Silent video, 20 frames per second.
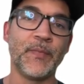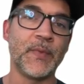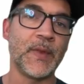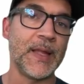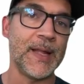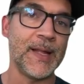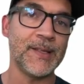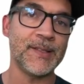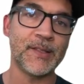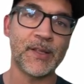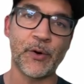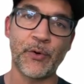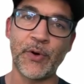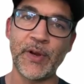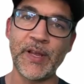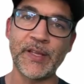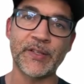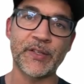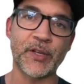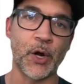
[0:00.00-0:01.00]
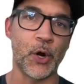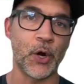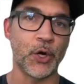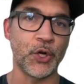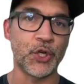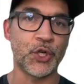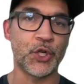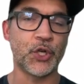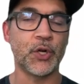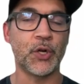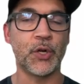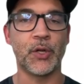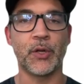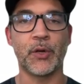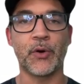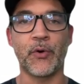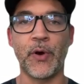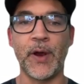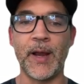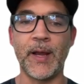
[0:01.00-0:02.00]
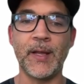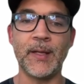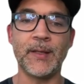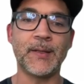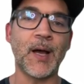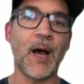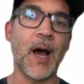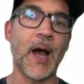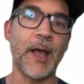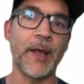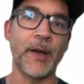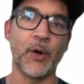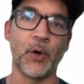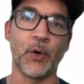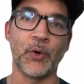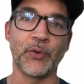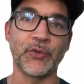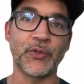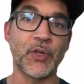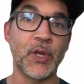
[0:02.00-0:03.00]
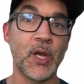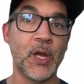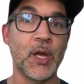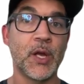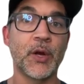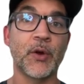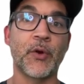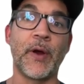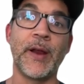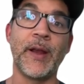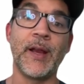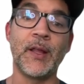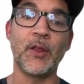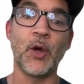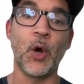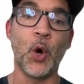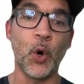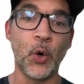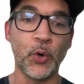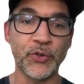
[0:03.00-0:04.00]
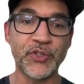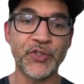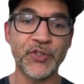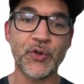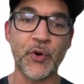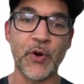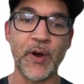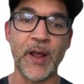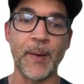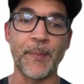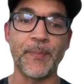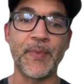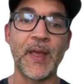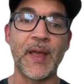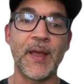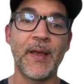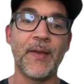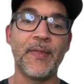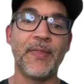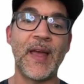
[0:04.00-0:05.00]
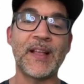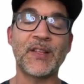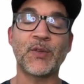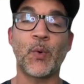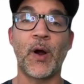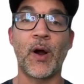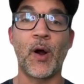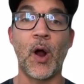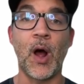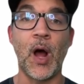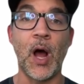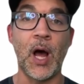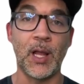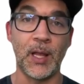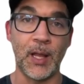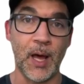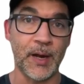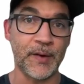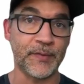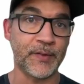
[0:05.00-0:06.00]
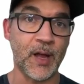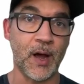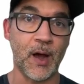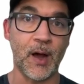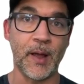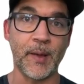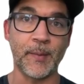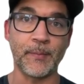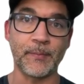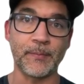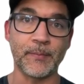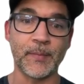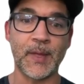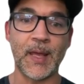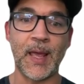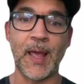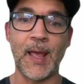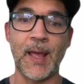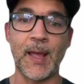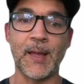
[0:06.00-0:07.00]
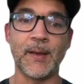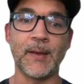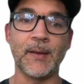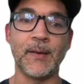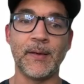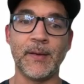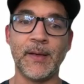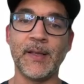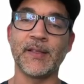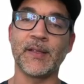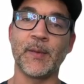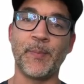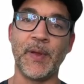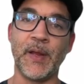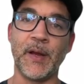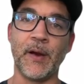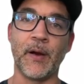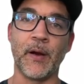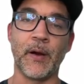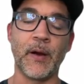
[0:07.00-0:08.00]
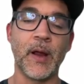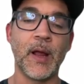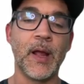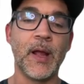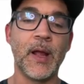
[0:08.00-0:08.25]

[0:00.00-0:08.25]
Is the research, creating titles, creating the whole script. That's where a lot of time can disappear.